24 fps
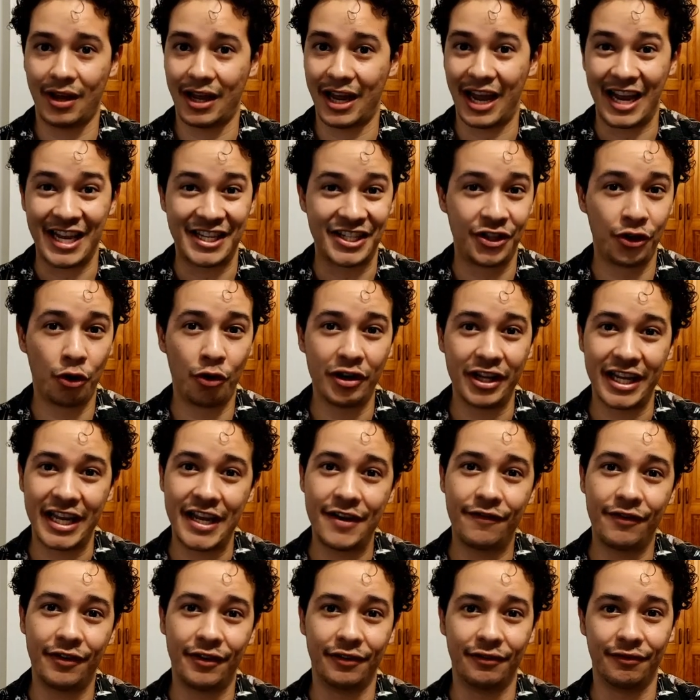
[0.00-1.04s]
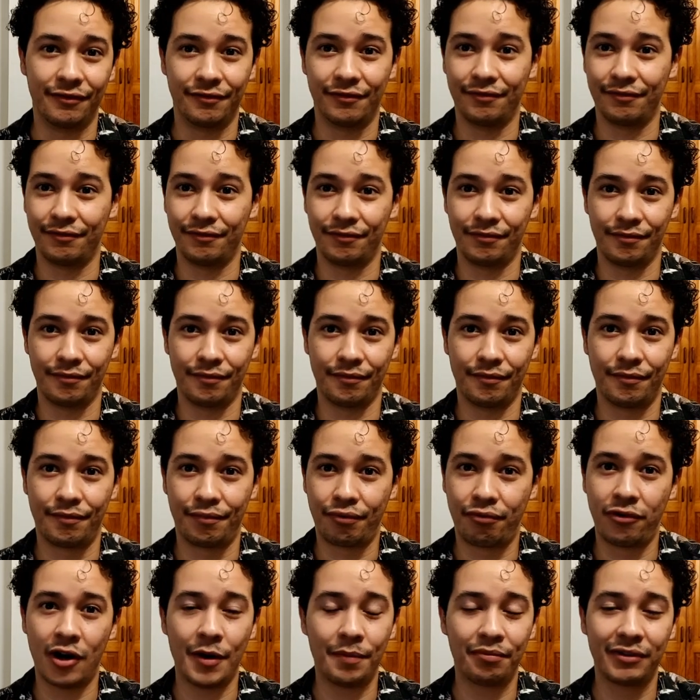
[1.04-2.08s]
It's not even
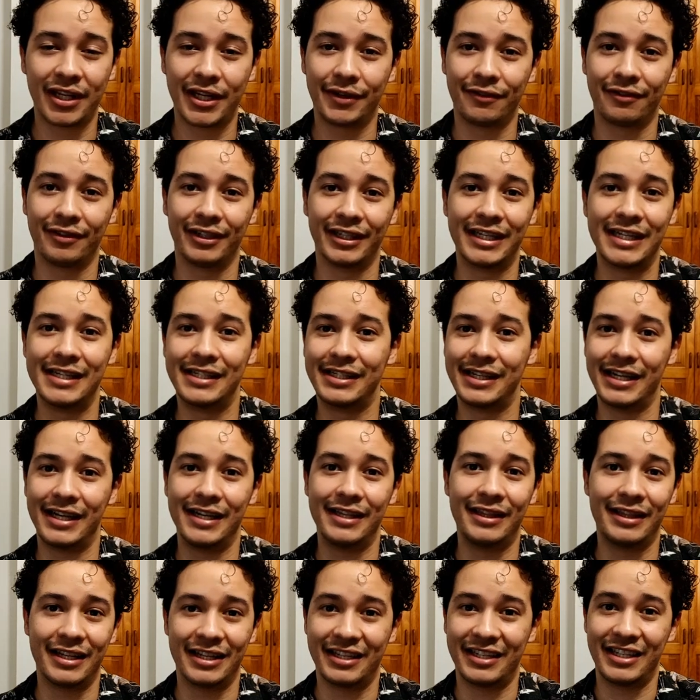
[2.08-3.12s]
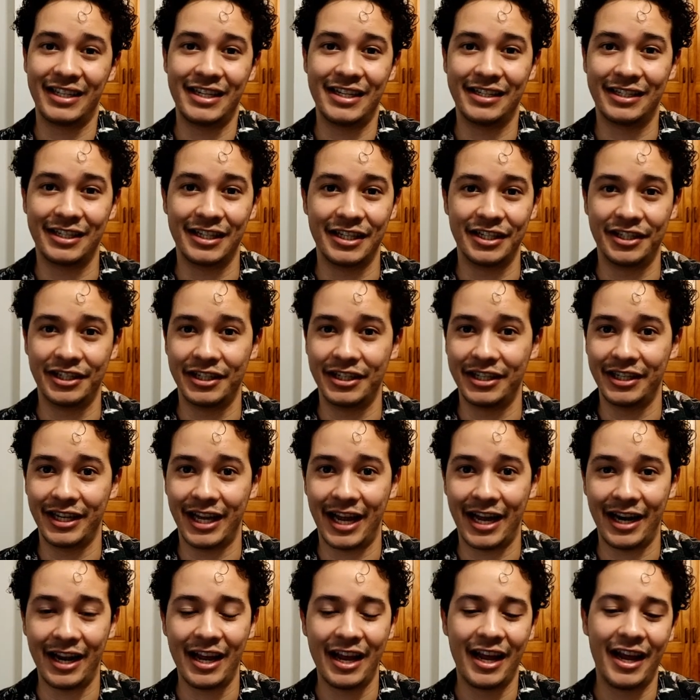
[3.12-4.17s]
properly released in the TCG
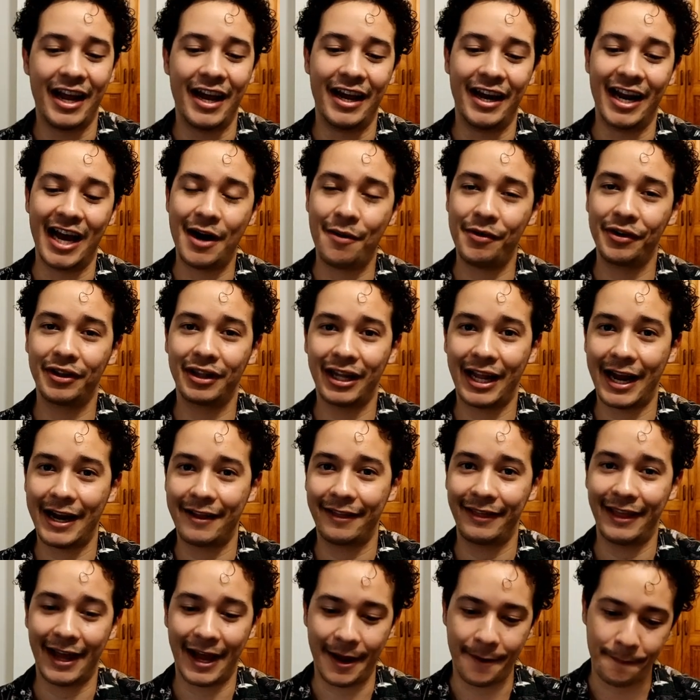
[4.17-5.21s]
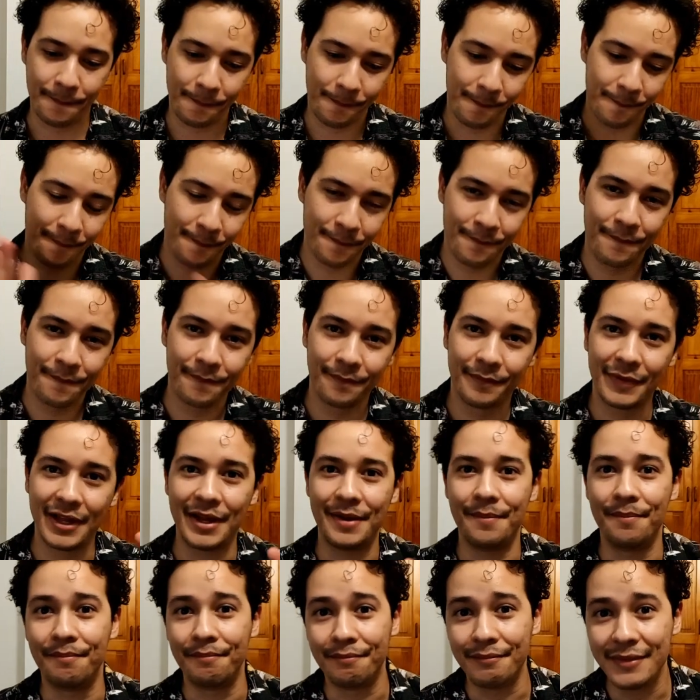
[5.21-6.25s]
yet, and I would like that
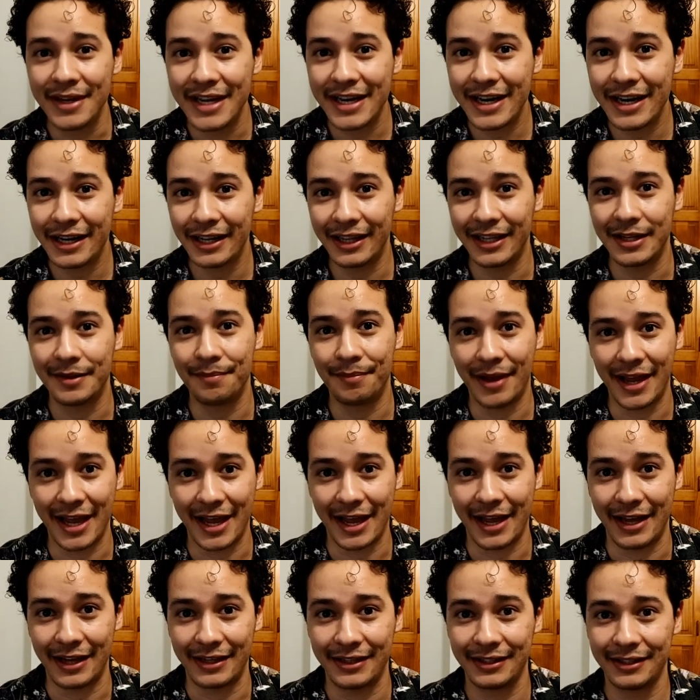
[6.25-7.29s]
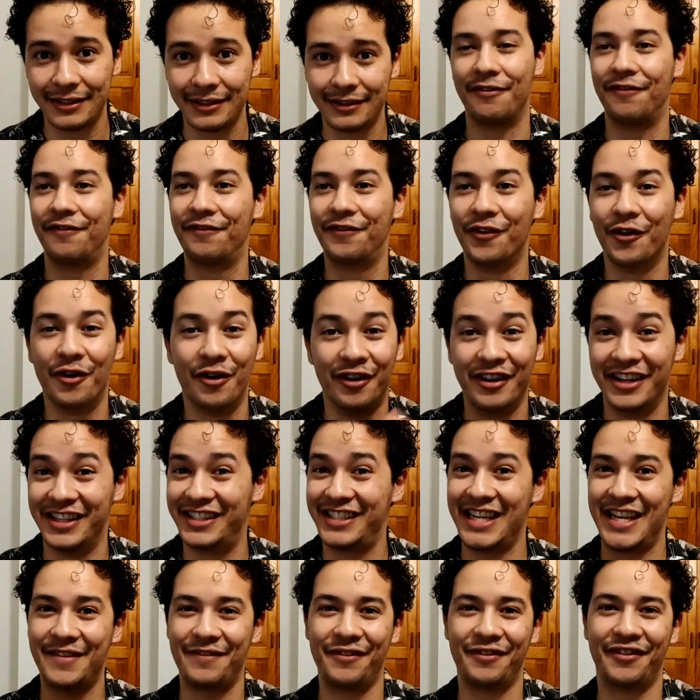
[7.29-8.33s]
immediately banned before
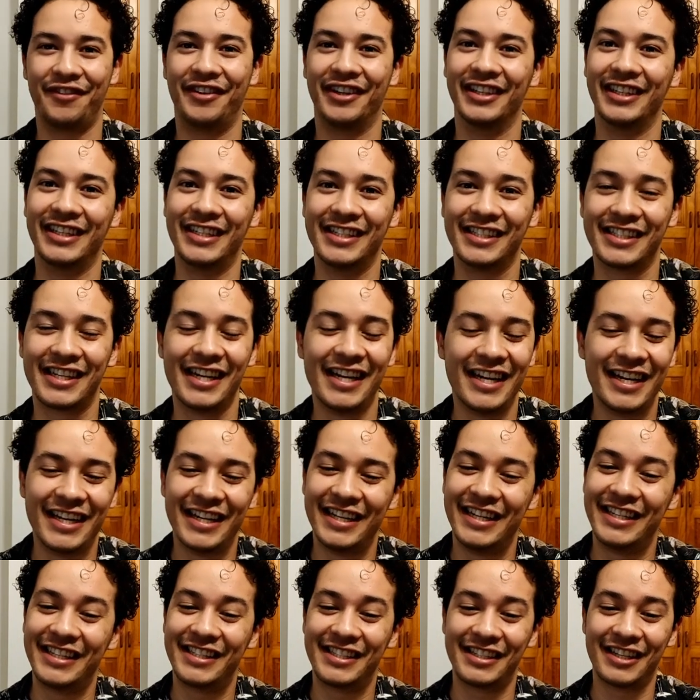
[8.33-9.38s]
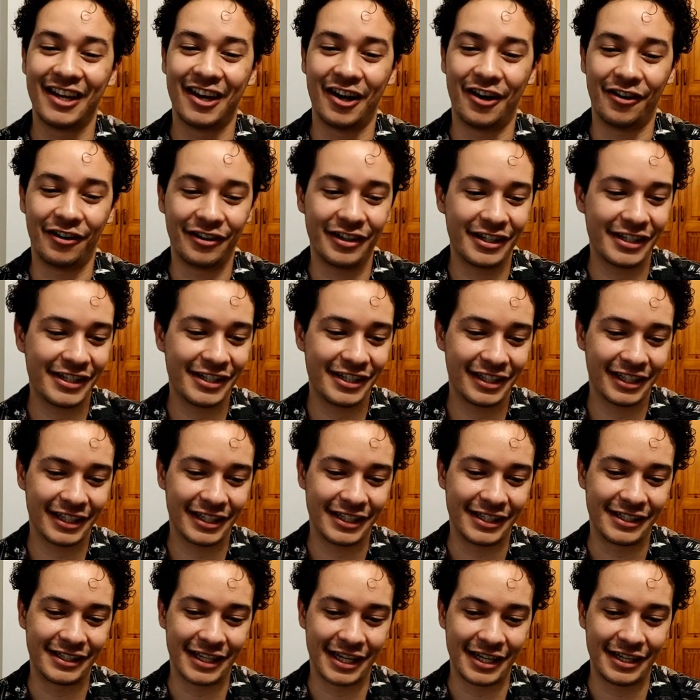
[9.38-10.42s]
it's even released. It's honestly
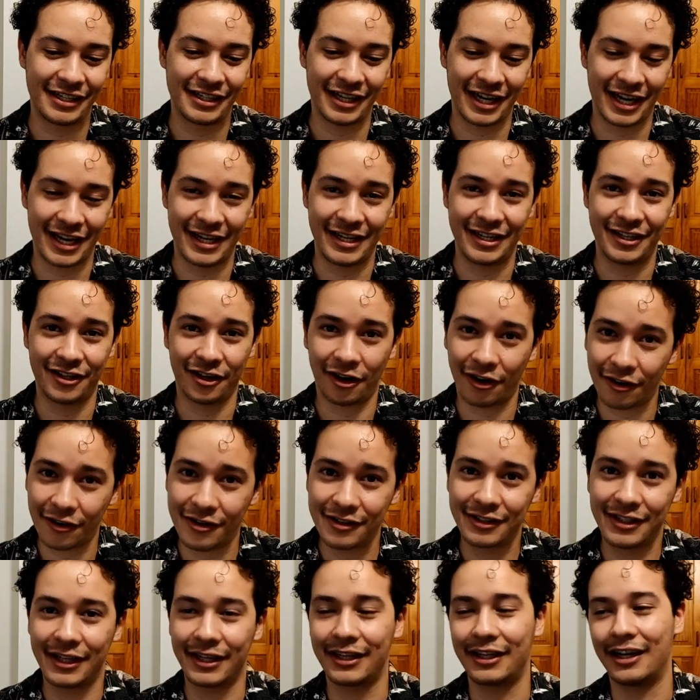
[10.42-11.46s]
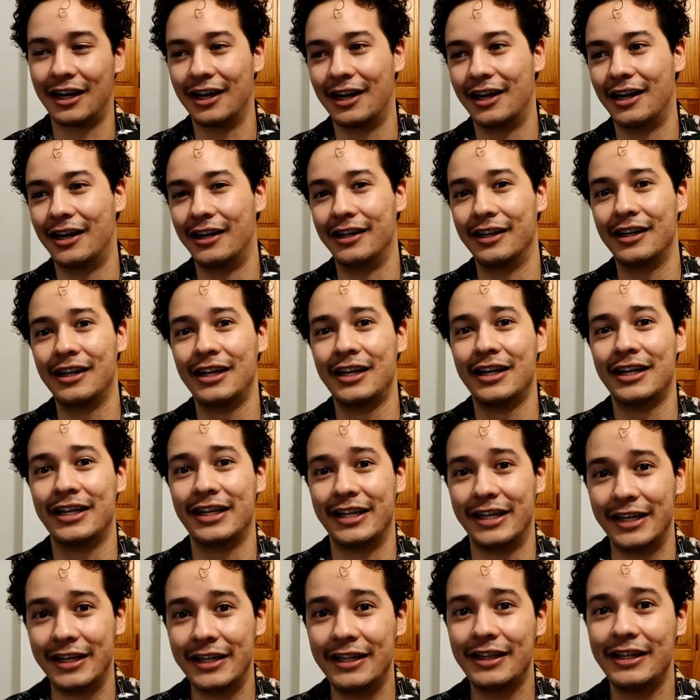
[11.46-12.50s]
such a toxic card
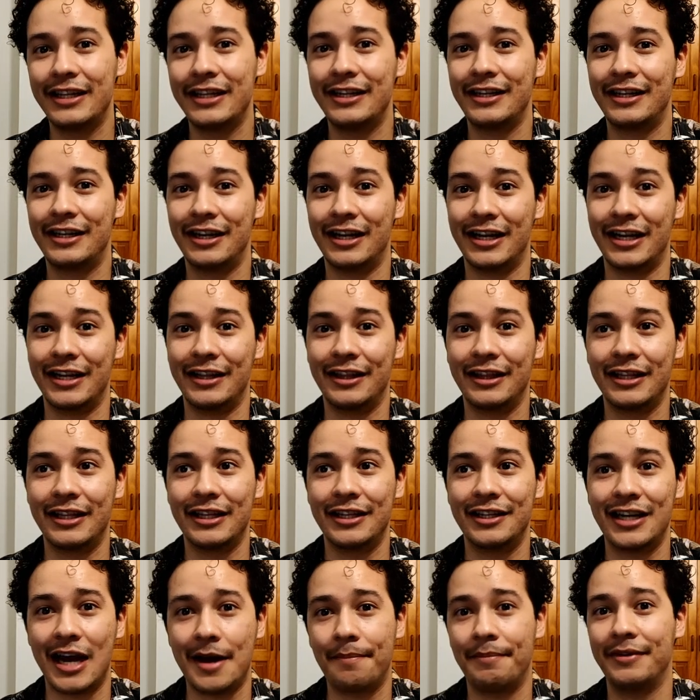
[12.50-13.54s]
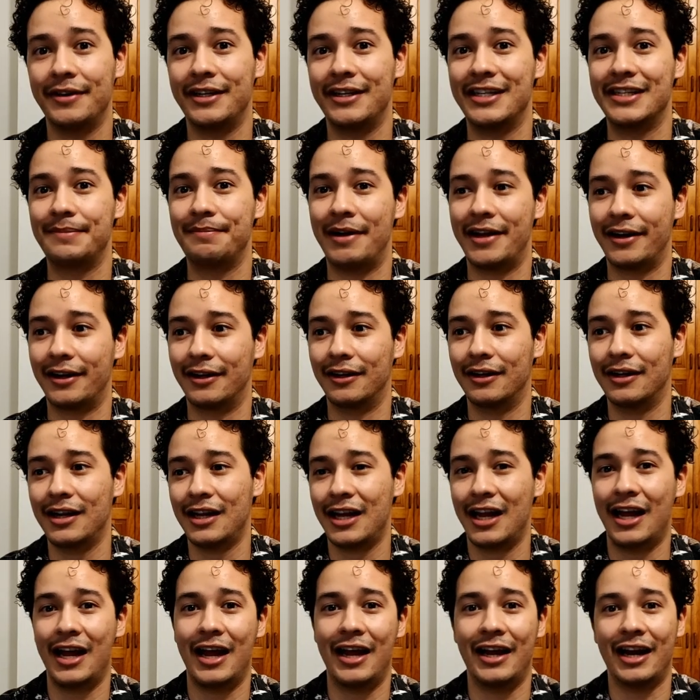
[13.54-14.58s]
in the Japanese
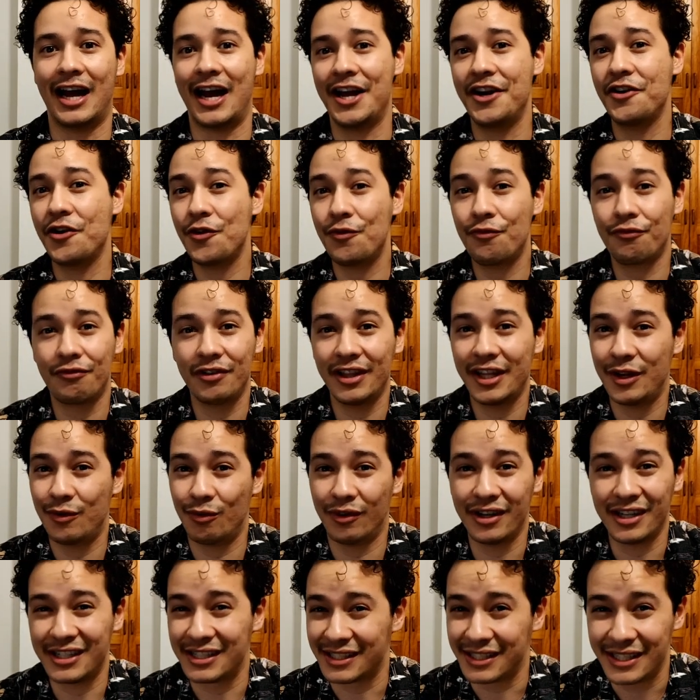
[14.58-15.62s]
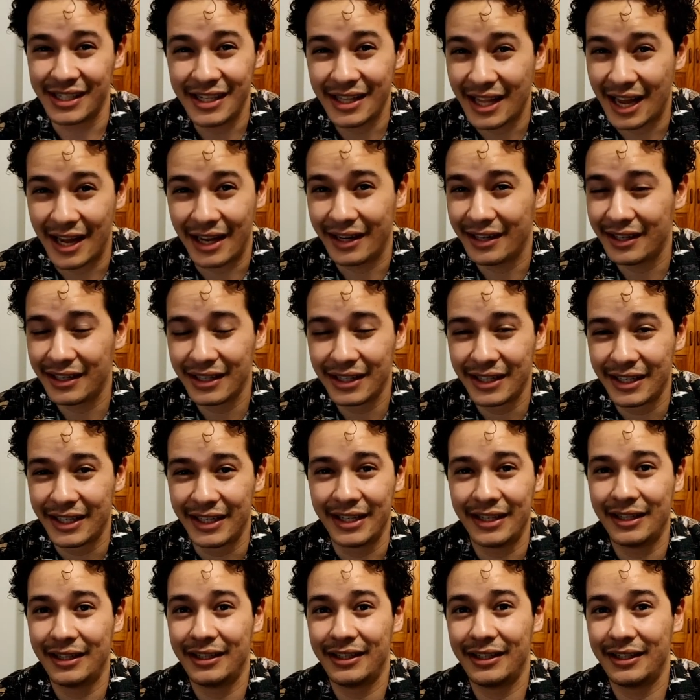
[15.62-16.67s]
meta, and I don't really want to see that
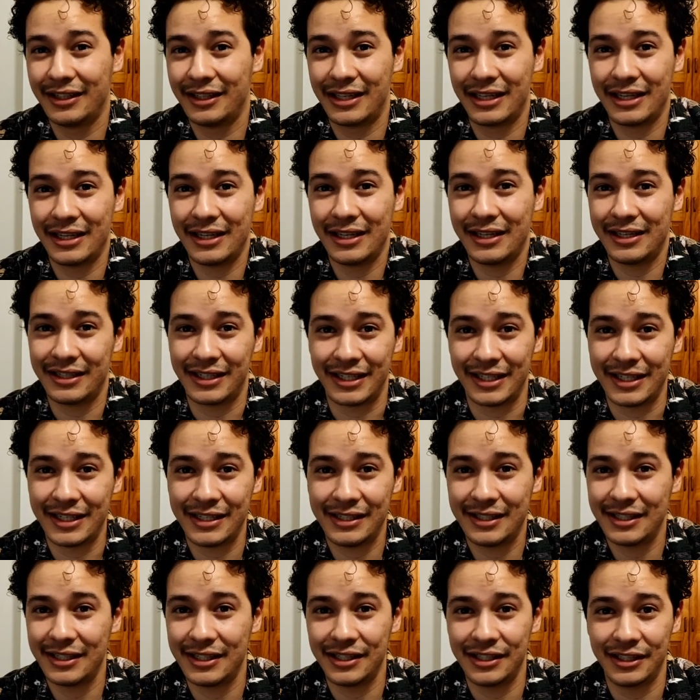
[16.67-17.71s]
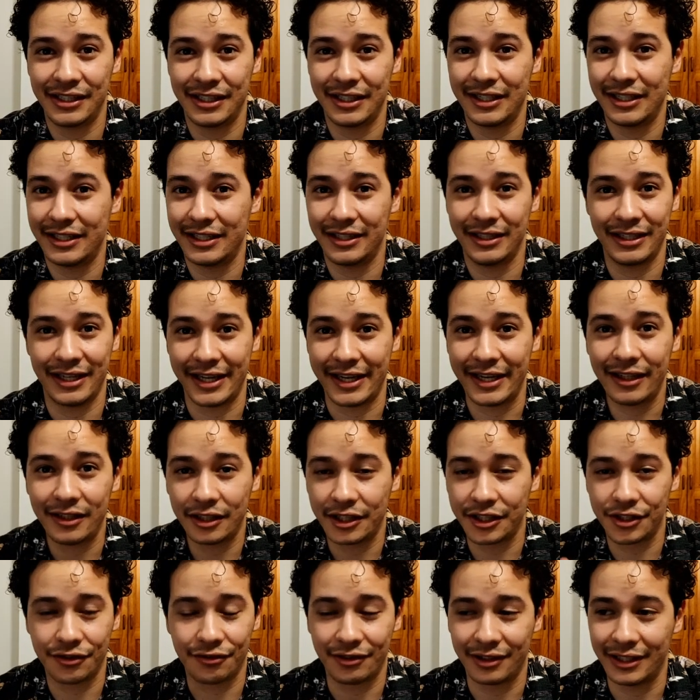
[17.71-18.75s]
in the TCG
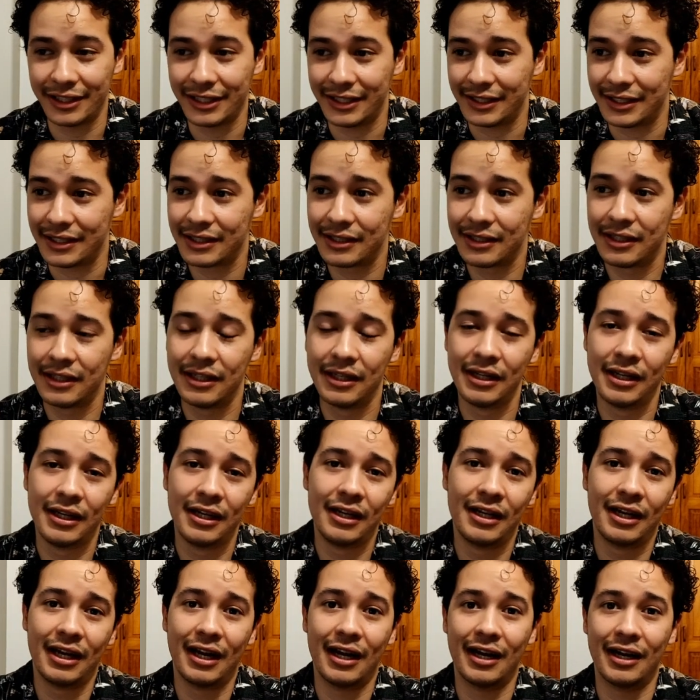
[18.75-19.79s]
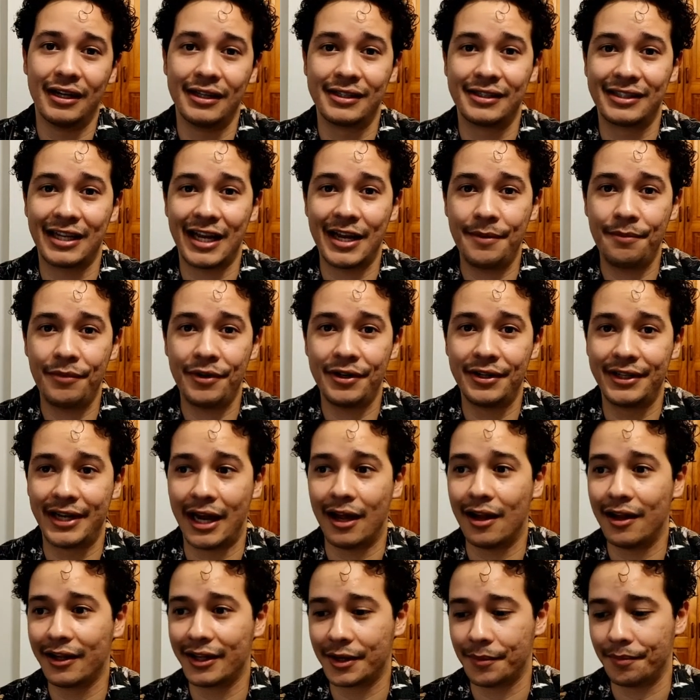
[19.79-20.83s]
English release. Same with
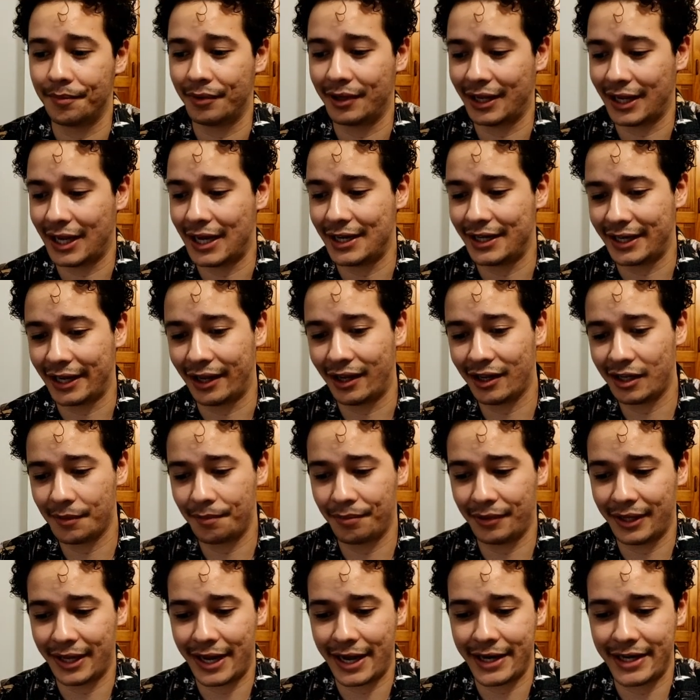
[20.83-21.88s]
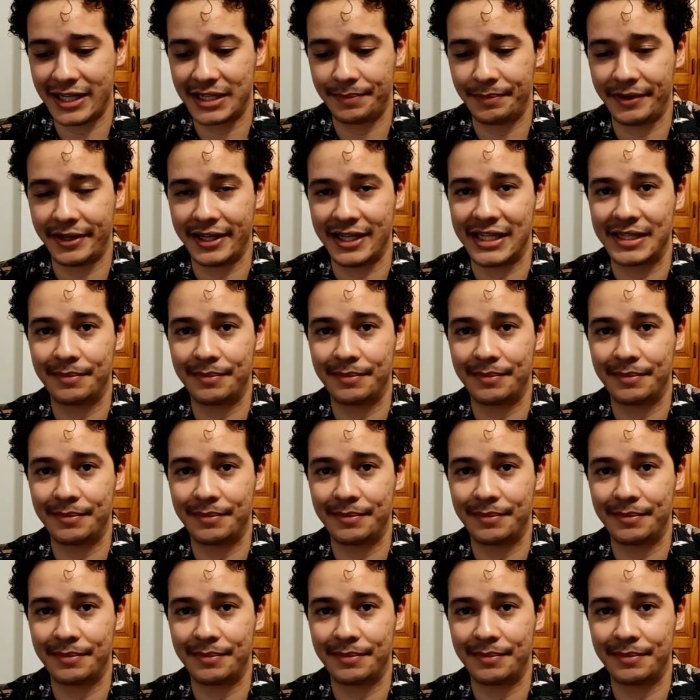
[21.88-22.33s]
Delicate Plan. Delicate Plan is being